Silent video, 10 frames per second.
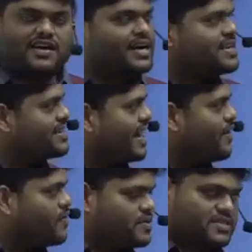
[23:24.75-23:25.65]

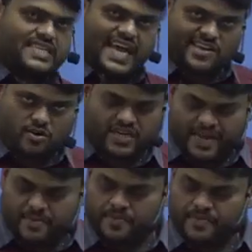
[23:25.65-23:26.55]
Now, take your
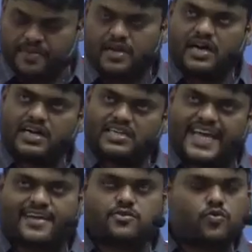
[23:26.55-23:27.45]
time.
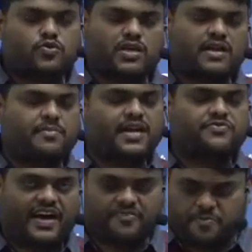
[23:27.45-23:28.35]
Take 2-3 minutes,
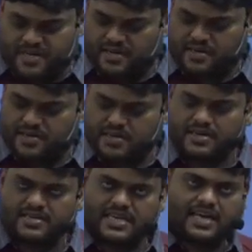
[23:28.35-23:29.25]
5 minutes.
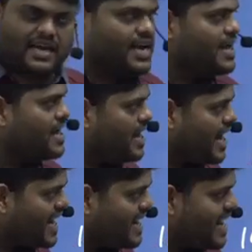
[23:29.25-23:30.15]
Okay?
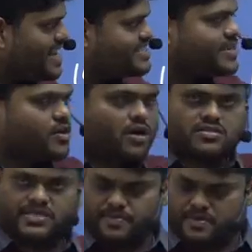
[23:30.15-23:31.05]
Analyze the
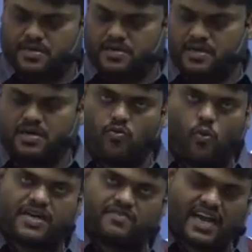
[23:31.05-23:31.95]
concept.
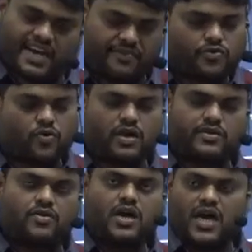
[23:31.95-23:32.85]
Whatever I have told
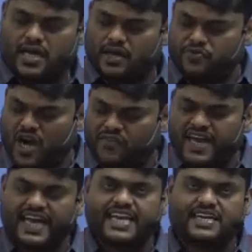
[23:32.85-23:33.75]
you. If you have
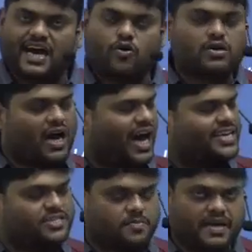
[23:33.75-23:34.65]
any doubt,
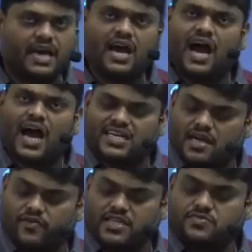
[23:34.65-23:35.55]
ask me.
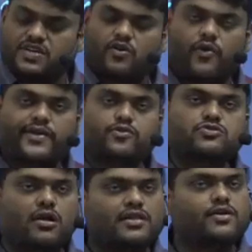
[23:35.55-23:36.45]
Otherwise, we are going to
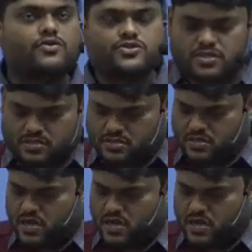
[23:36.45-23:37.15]
solve the questions.